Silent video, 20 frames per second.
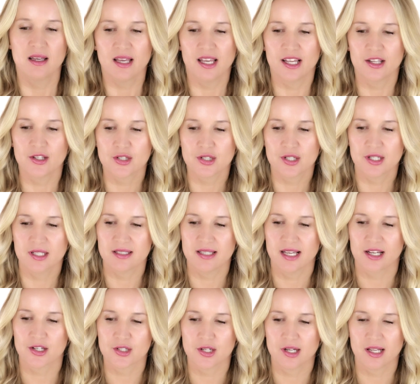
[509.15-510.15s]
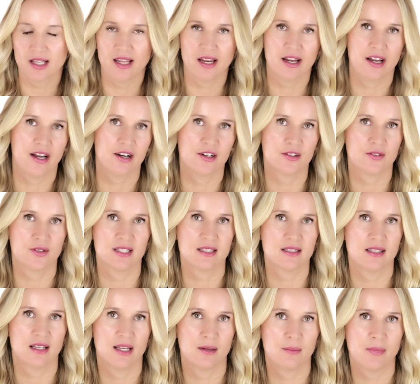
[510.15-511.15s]
and she is actually a
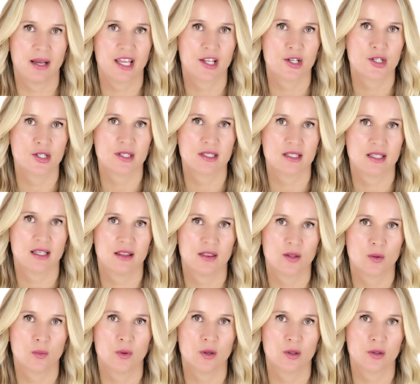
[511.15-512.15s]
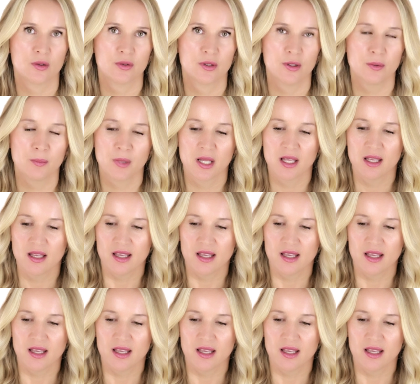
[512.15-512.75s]
hairdresser in my agency at the Wall Group,